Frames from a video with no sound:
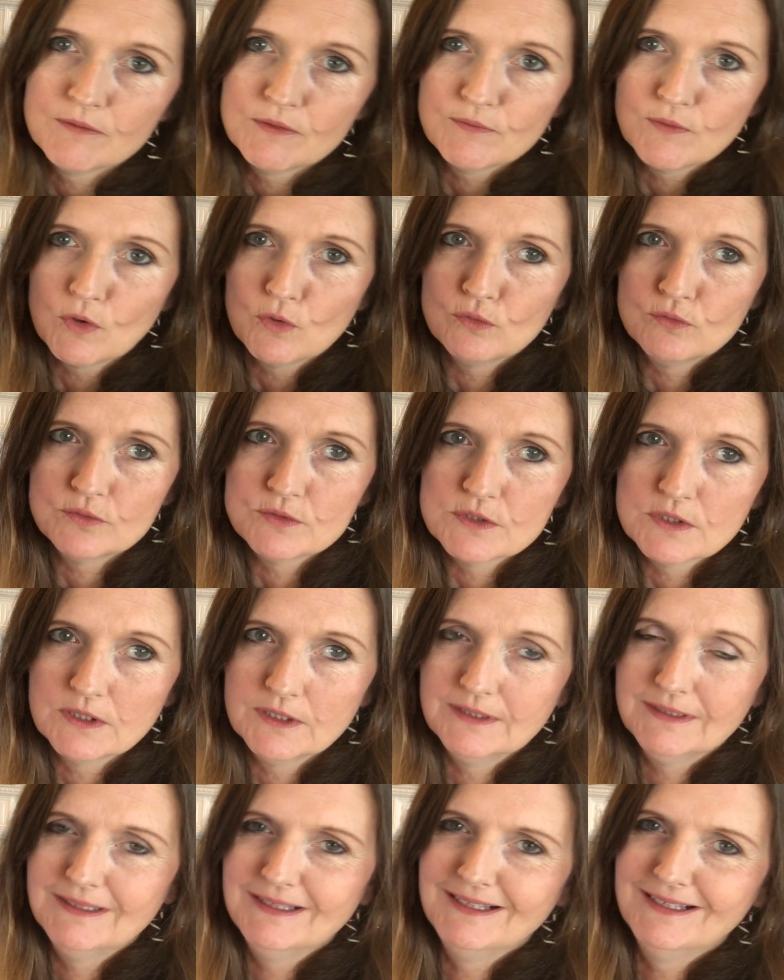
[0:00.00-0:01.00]
evolved.
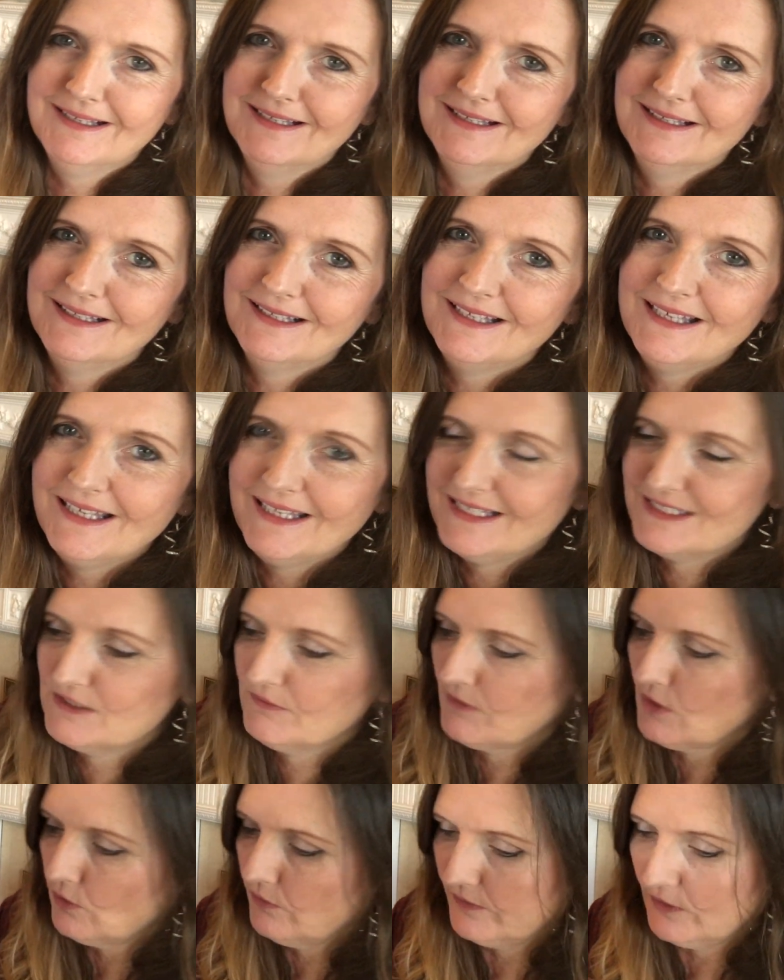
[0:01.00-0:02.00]
It's
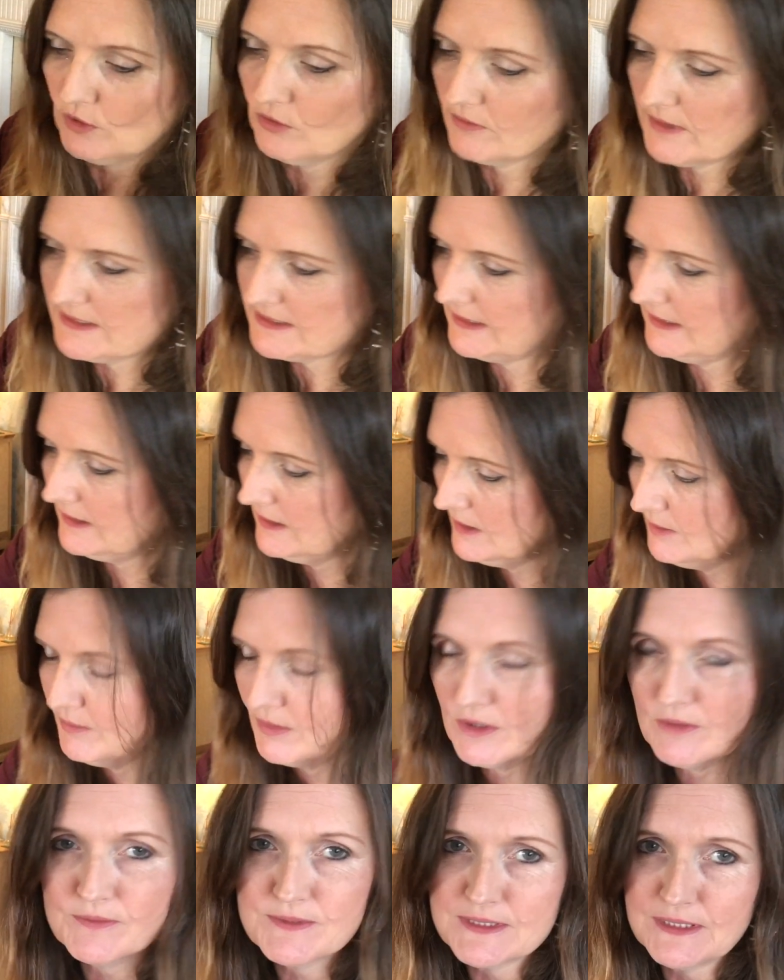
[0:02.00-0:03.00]
evolving already,
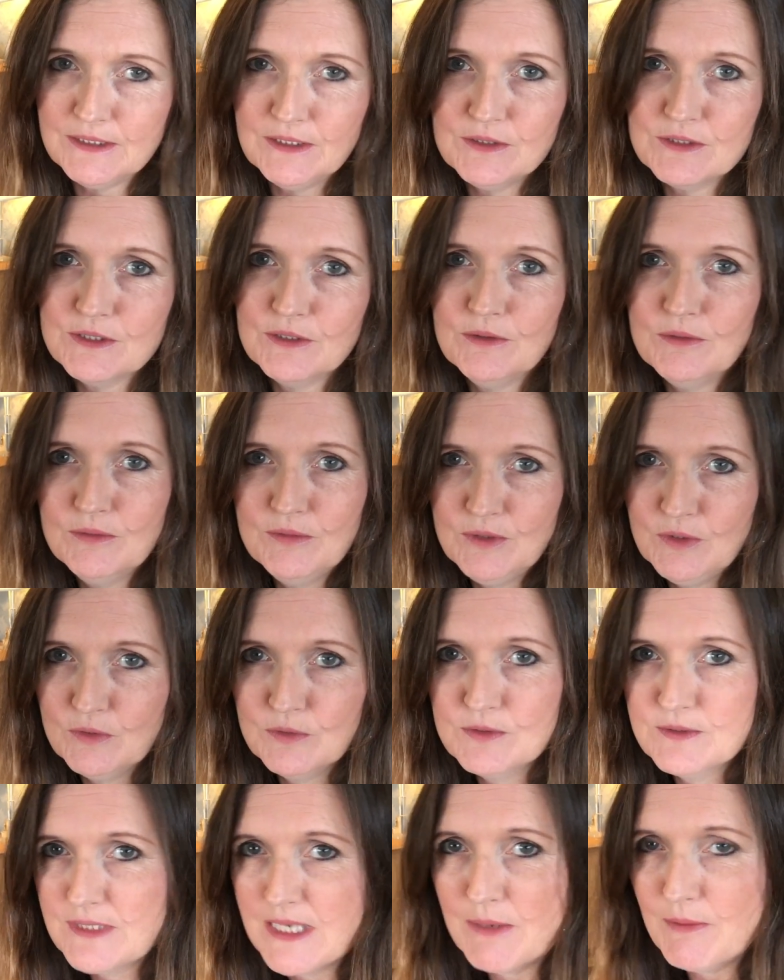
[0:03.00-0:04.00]
but obviously you do
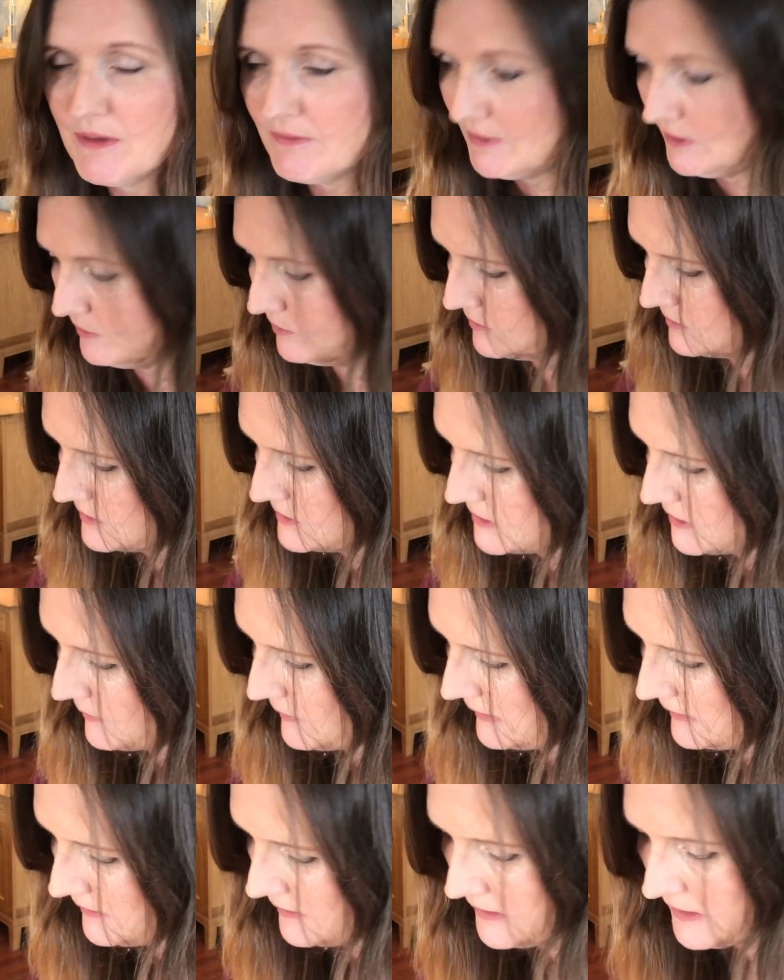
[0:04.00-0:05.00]
yours however you want to do
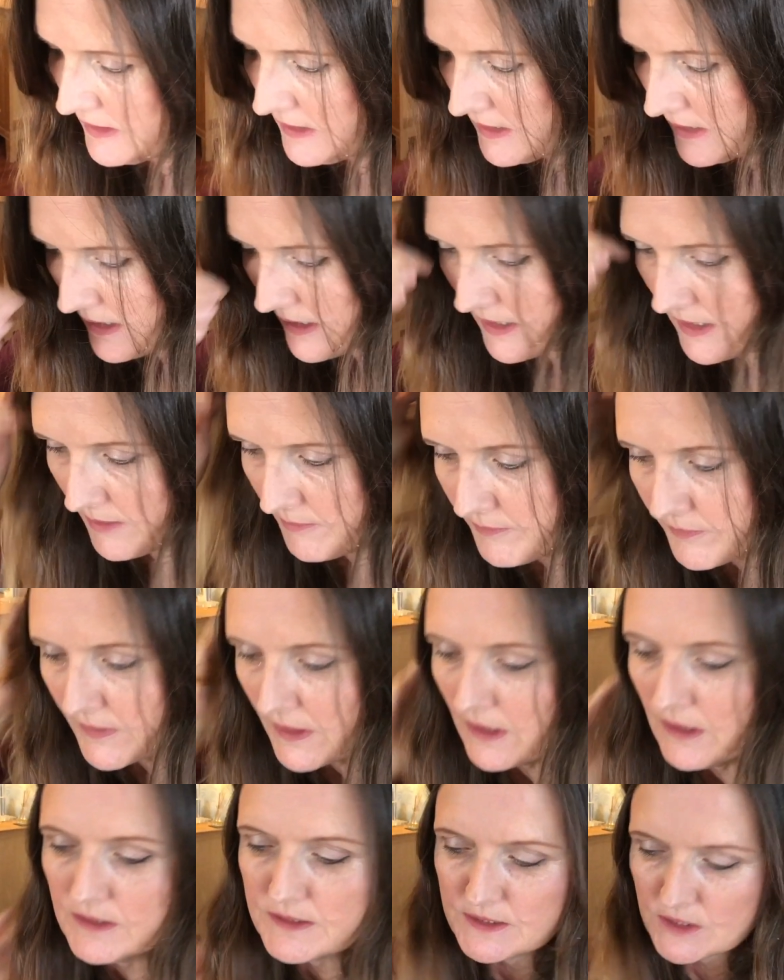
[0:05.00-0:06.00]
it.
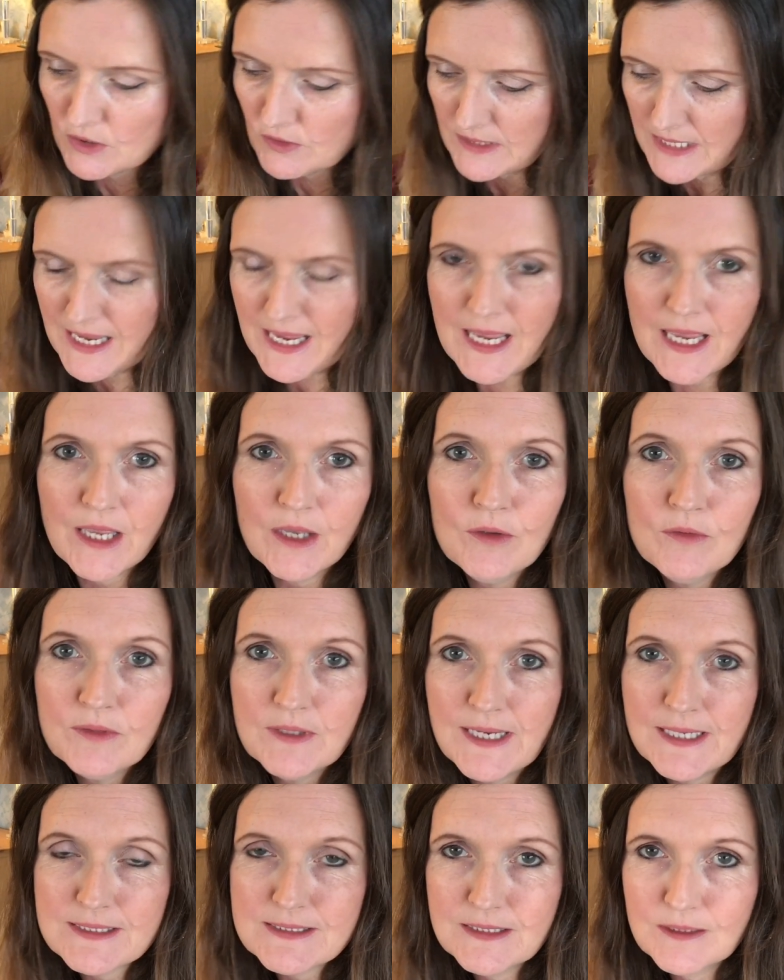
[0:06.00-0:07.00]
So now the
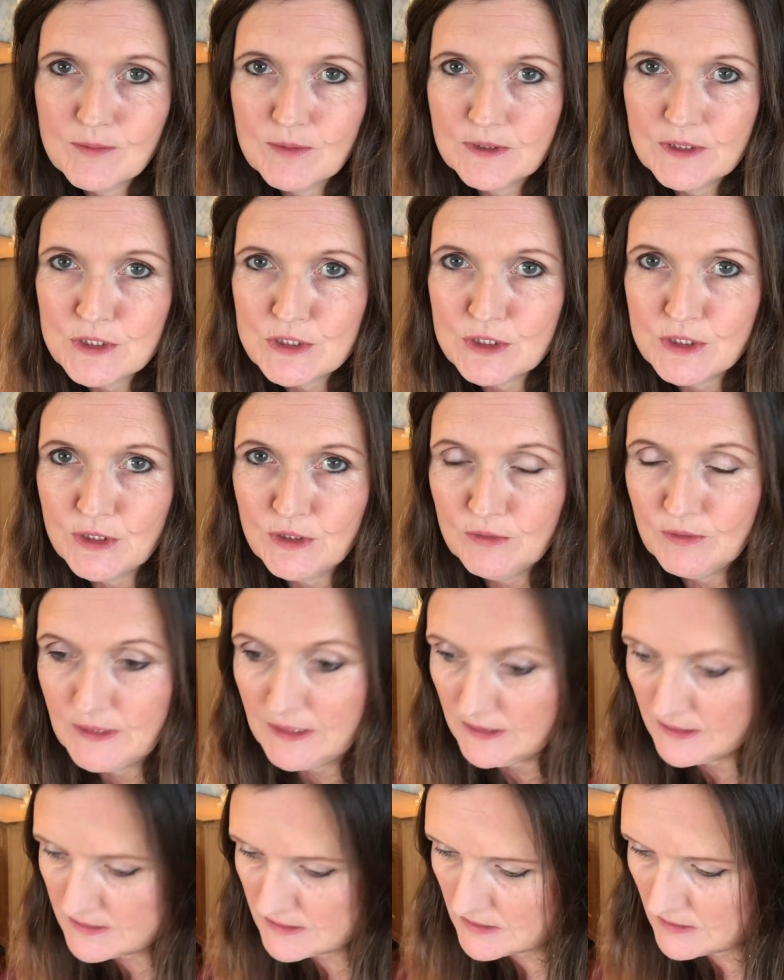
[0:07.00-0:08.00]
next thing I'm going to do
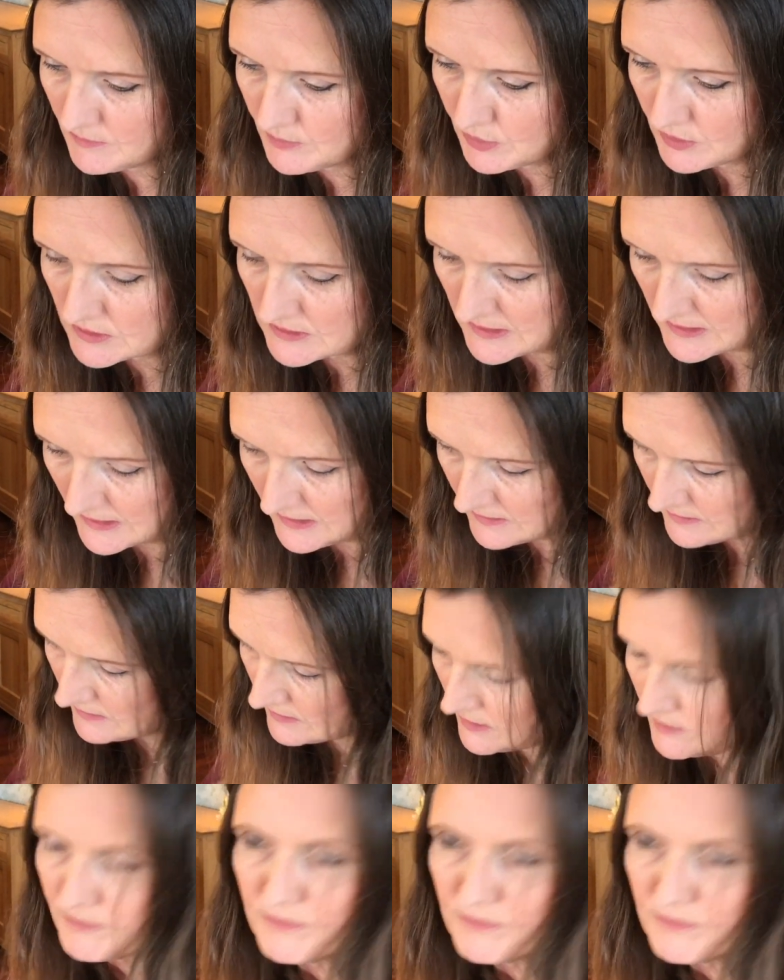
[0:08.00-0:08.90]
is put in